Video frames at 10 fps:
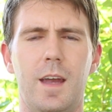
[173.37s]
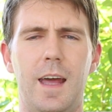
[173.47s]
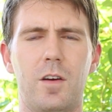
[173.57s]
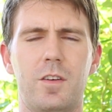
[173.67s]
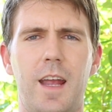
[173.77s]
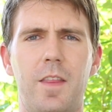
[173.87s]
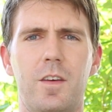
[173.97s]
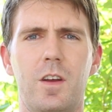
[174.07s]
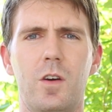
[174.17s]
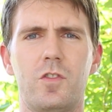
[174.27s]
entertain
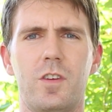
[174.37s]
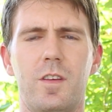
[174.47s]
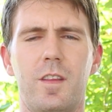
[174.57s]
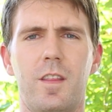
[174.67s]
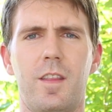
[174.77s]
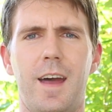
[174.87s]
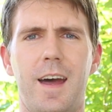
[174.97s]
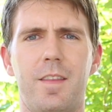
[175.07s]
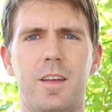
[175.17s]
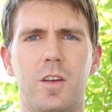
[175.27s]
the notion
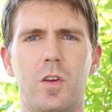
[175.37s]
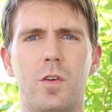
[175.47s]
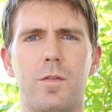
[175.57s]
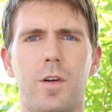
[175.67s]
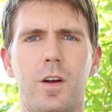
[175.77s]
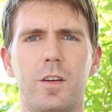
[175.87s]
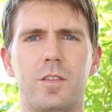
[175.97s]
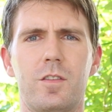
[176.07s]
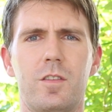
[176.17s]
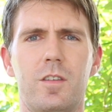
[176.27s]
that the
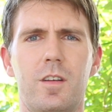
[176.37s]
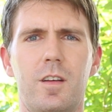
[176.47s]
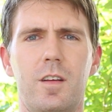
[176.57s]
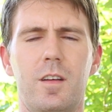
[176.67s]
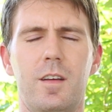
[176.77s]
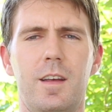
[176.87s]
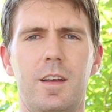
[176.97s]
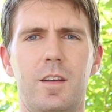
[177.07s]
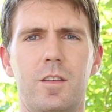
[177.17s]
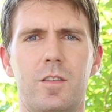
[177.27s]
universe
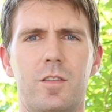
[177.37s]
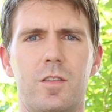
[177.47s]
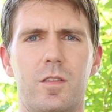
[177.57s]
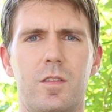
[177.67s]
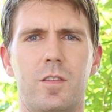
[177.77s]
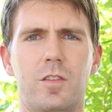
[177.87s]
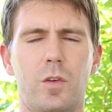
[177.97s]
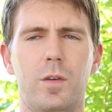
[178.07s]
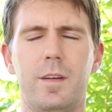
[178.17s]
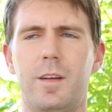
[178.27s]
is
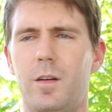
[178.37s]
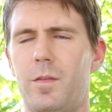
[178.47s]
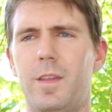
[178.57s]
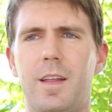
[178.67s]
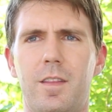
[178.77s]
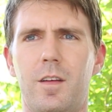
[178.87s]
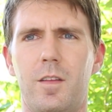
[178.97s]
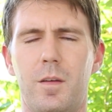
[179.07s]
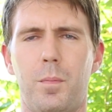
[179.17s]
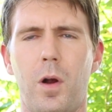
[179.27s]
so, you know, that
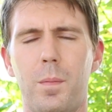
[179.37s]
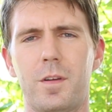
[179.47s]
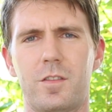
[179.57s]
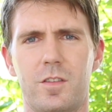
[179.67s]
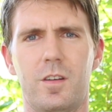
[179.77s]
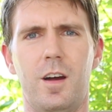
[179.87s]
the purpose